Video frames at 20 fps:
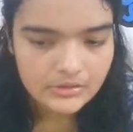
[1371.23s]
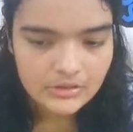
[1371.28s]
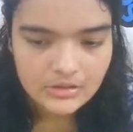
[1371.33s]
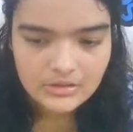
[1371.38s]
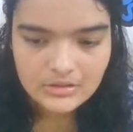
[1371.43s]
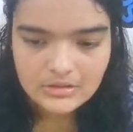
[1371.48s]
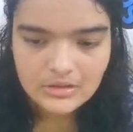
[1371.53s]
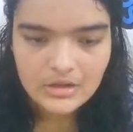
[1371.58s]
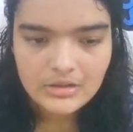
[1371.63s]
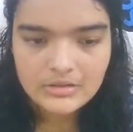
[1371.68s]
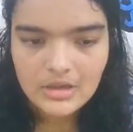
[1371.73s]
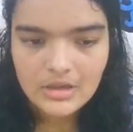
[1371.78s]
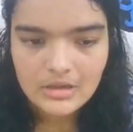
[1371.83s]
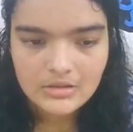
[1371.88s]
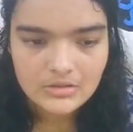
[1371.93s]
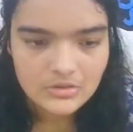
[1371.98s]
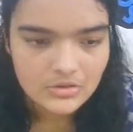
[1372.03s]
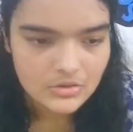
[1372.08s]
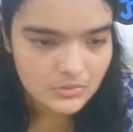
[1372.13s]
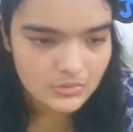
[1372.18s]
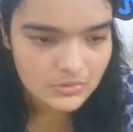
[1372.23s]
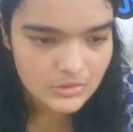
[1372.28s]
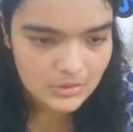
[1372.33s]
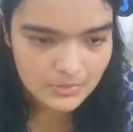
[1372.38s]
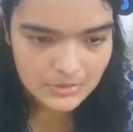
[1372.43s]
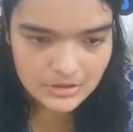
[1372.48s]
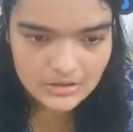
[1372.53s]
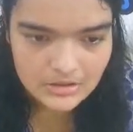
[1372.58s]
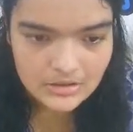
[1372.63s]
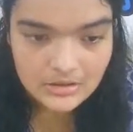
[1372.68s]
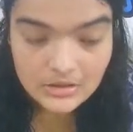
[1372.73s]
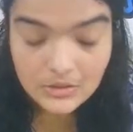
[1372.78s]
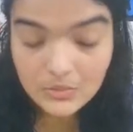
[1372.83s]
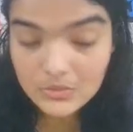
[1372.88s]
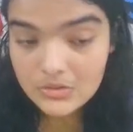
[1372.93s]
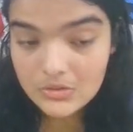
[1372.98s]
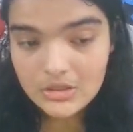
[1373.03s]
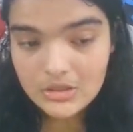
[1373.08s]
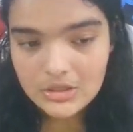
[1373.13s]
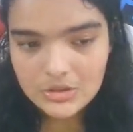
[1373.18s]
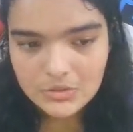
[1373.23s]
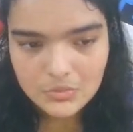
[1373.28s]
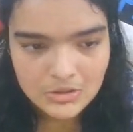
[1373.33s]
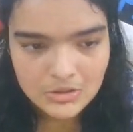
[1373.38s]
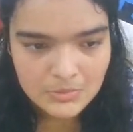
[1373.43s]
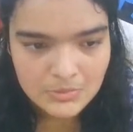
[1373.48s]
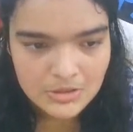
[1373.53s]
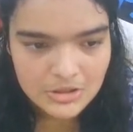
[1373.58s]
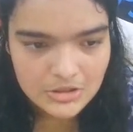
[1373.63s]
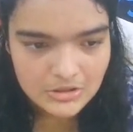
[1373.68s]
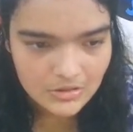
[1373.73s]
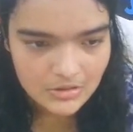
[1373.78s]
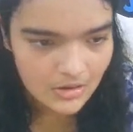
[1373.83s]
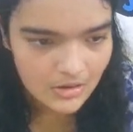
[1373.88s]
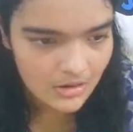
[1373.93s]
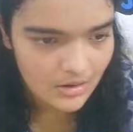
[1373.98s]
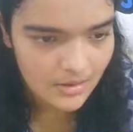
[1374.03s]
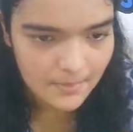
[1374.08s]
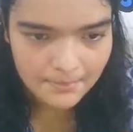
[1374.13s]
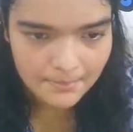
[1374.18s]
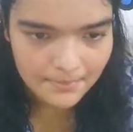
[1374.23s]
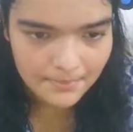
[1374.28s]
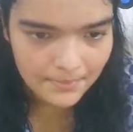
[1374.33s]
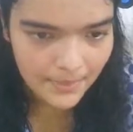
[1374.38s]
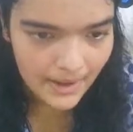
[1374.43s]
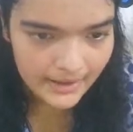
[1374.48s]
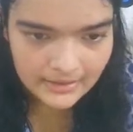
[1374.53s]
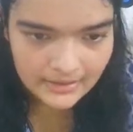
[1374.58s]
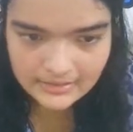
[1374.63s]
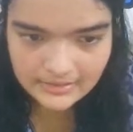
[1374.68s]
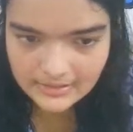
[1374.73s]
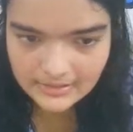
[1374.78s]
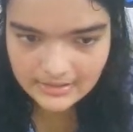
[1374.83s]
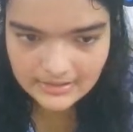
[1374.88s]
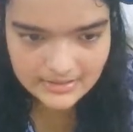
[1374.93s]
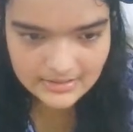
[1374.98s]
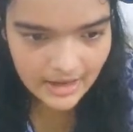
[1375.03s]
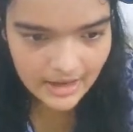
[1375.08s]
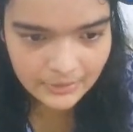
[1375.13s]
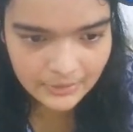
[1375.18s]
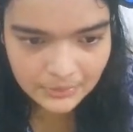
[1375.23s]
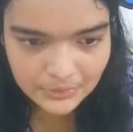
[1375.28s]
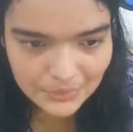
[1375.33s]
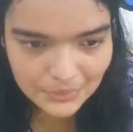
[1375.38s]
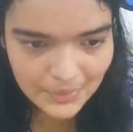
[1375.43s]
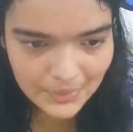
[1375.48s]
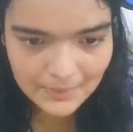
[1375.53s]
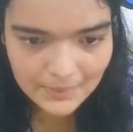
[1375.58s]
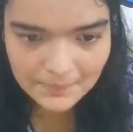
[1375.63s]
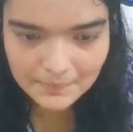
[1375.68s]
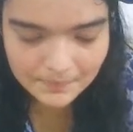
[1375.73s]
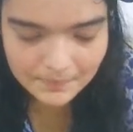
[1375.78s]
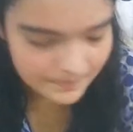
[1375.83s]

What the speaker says: It says choose image. It used to say choose image back in the days. I don't know when.